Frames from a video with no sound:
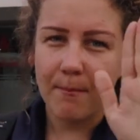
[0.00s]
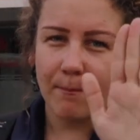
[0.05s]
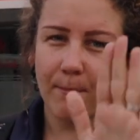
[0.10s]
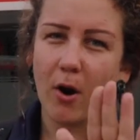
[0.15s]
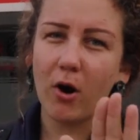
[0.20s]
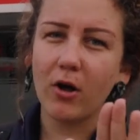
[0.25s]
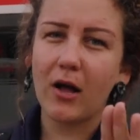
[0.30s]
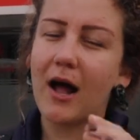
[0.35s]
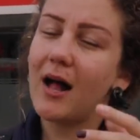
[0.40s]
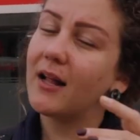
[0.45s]

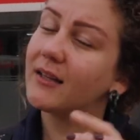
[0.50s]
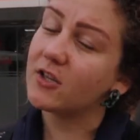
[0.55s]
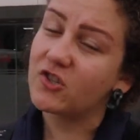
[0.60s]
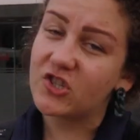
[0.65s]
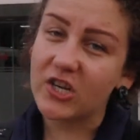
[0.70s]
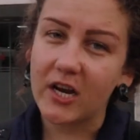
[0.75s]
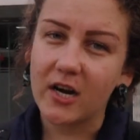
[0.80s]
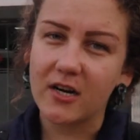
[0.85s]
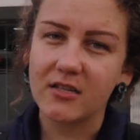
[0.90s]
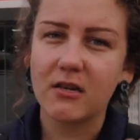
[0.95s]
But all the
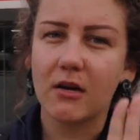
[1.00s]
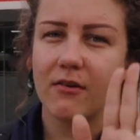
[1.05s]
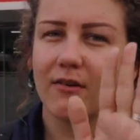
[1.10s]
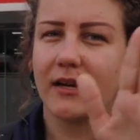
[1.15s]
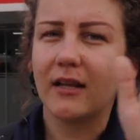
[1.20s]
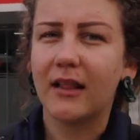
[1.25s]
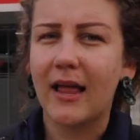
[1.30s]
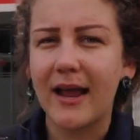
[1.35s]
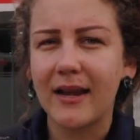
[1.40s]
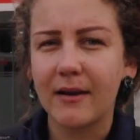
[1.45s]
chairs are
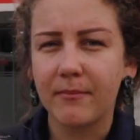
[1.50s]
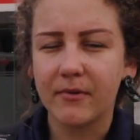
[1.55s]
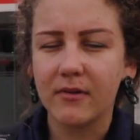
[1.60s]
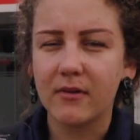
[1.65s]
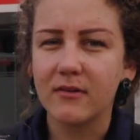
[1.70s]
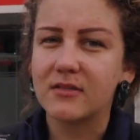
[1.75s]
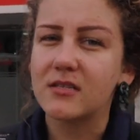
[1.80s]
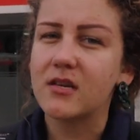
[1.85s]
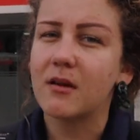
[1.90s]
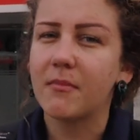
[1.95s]

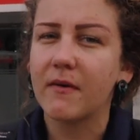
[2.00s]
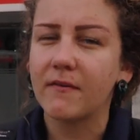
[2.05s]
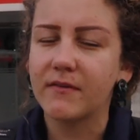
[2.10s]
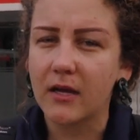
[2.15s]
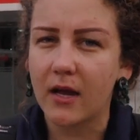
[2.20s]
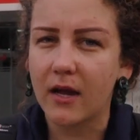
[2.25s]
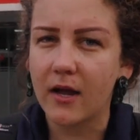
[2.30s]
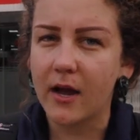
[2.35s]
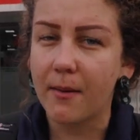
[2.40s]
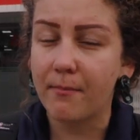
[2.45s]
reclinable. Some of
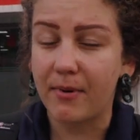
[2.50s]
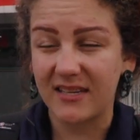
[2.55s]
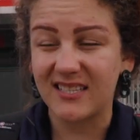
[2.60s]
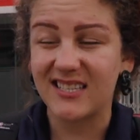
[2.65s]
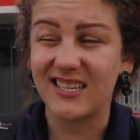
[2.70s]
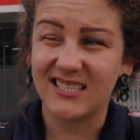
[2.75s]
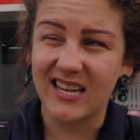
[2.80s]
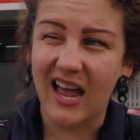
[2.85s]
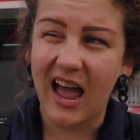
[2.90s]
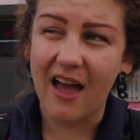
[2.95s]
the
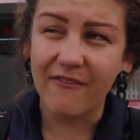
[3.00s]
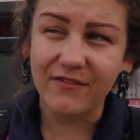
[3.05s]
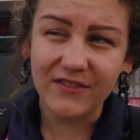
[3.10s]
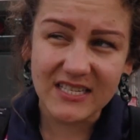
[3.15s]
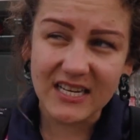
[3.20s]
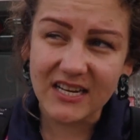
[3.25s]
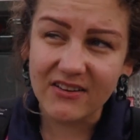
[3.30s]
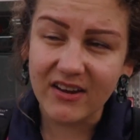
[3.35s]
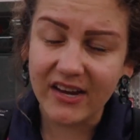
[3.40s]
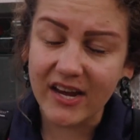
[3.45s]
buses have
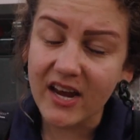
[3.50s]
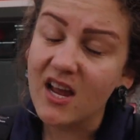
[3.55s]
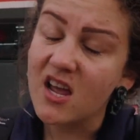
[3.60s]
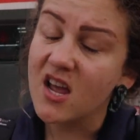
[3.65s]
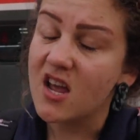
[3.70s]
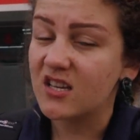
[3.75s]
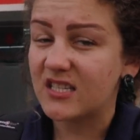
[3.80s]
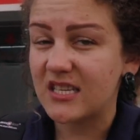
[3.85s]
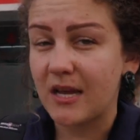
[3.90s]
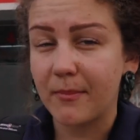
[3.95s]
TV,
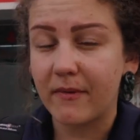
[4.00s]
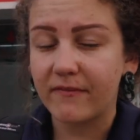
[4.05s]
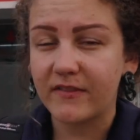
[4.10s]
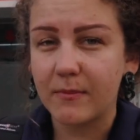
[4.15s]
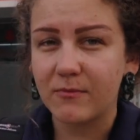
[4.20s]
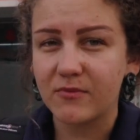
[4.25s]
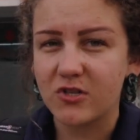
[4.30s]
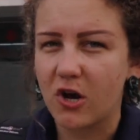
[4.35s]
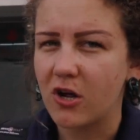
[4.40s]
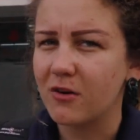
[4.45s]
some of
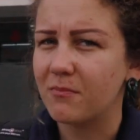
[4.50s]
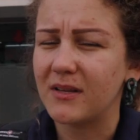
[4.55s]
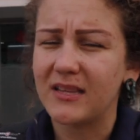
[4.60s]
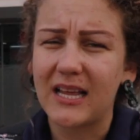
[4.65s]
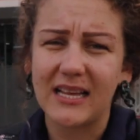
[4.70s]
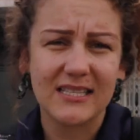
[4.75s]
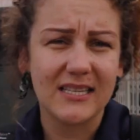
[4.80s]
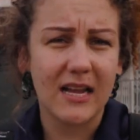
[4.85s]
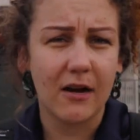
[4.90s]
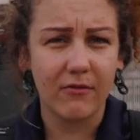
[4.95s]
them don't, but
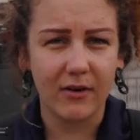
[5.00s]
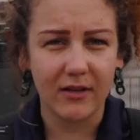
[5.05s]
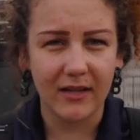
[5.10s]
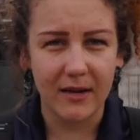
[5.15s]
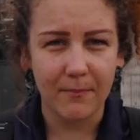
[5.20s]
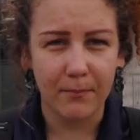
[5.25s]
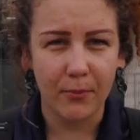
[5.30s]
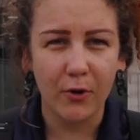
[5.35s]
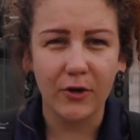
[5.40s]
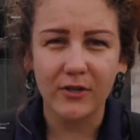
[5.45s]
that's not
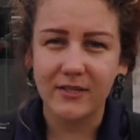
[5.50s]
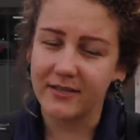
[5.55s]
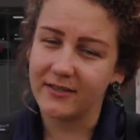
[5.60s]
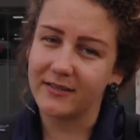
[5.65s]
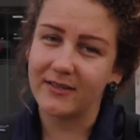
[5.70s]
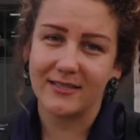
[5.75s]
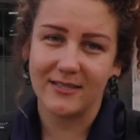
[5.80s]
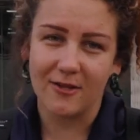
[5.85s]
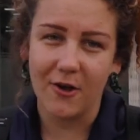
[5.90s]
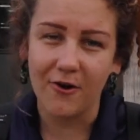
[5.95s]
really
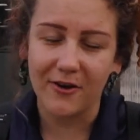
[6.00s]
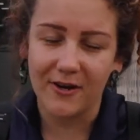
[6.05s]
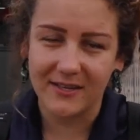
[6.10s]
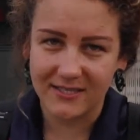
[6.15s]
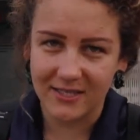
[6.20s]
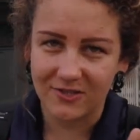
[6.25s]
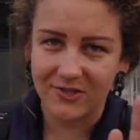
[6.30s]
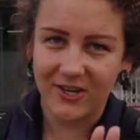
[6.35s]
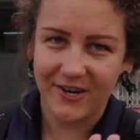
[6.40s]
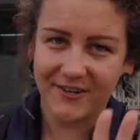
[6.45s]
important as long
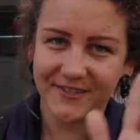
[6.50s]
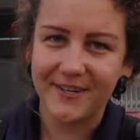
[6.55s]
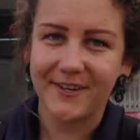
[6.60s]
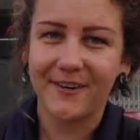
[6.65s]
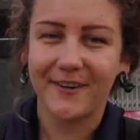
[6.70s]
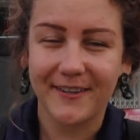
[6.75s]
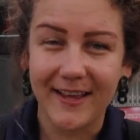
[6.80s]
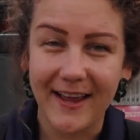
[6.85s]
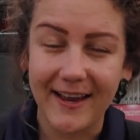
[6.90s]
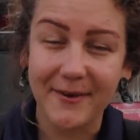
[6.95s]
as the chairs are
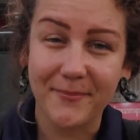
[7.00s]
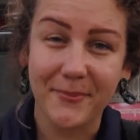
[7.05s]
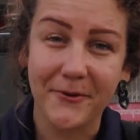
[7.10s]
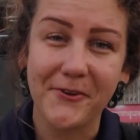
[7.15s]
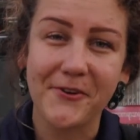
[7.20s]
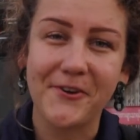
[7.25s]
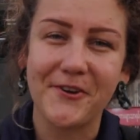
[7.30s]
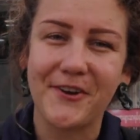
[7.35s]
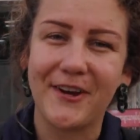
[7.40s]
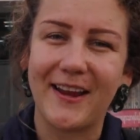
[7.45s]

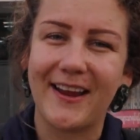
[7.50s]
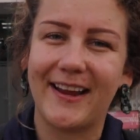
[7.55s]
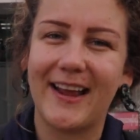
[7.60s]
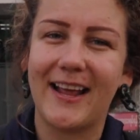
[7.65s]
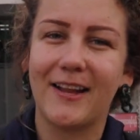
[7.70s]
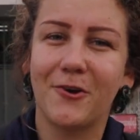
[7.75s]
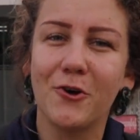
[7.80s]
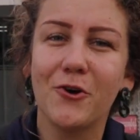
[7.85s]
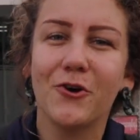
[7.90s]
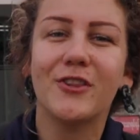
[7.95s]
reclinable and you can
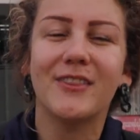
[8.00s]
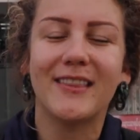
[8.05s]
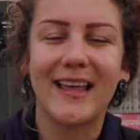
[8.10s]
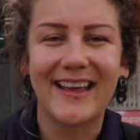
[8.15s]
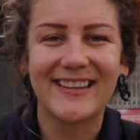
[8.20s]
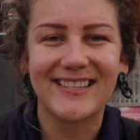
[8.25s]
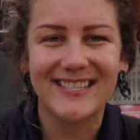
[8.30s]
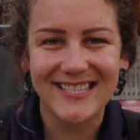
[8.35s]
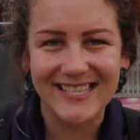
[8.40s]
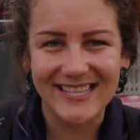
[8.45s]
get good
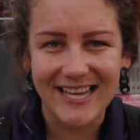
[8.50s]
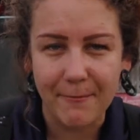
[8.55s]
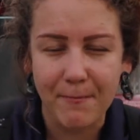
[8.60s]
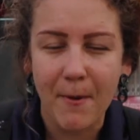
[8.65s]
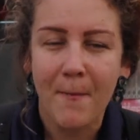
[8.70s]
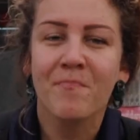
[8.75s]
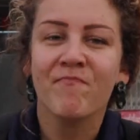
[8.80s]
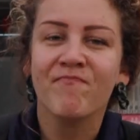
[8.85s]
night's sleep.